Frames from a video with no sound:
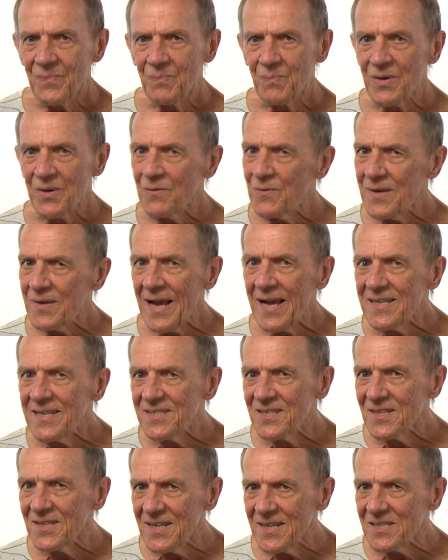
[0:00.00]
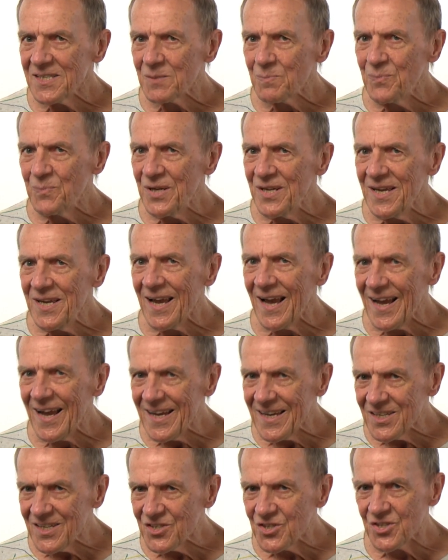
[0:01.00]
but if it has the letters
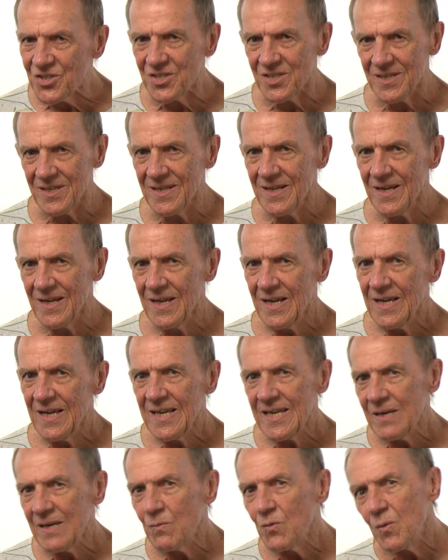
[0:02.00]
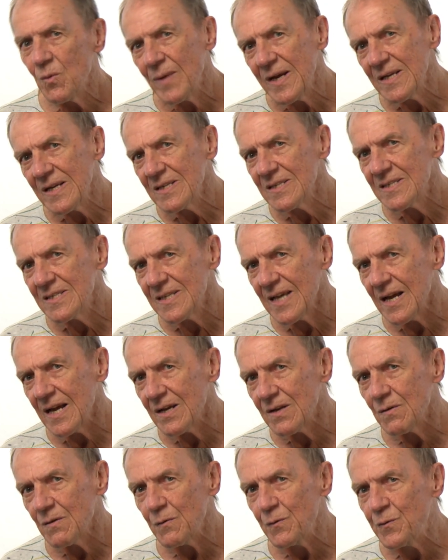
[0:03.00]
PH, it will make the
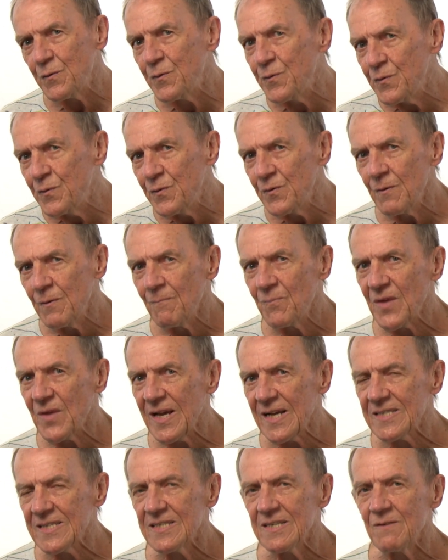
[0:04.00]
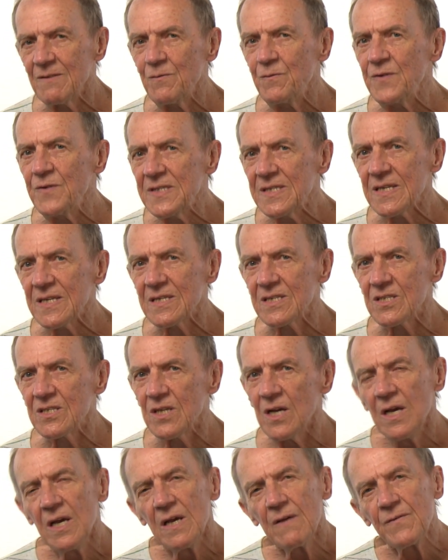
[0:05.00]
sound F, as in physics.
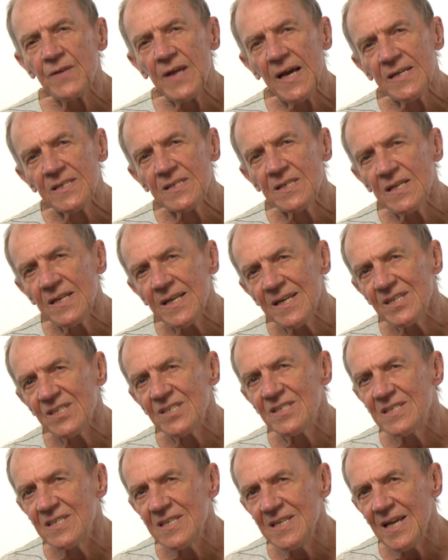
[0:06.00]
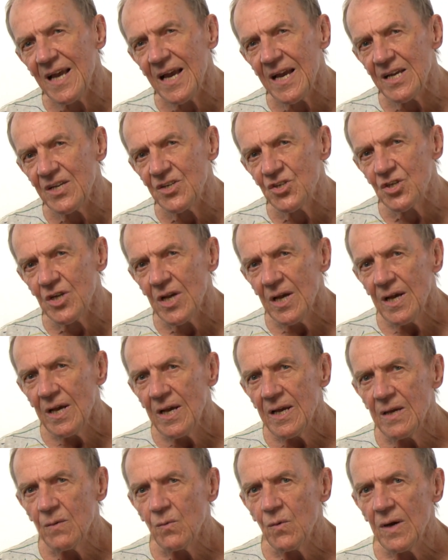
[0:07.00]
If it has the letters CH,
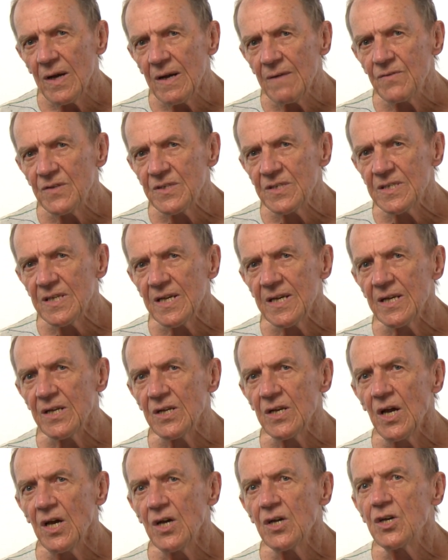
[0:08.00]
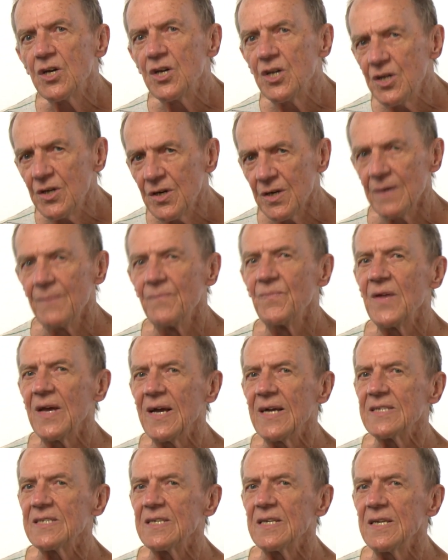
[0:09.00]
it will have the sound K,
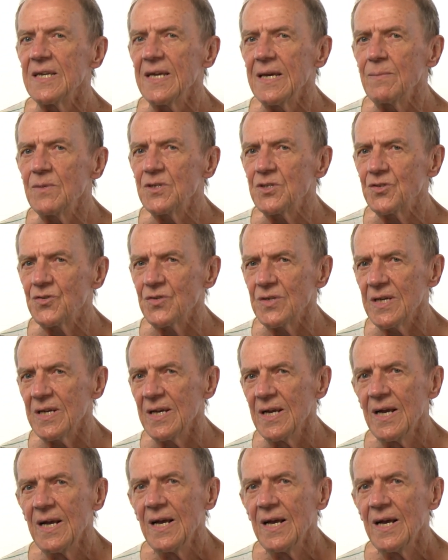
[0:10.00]
as in chemistry,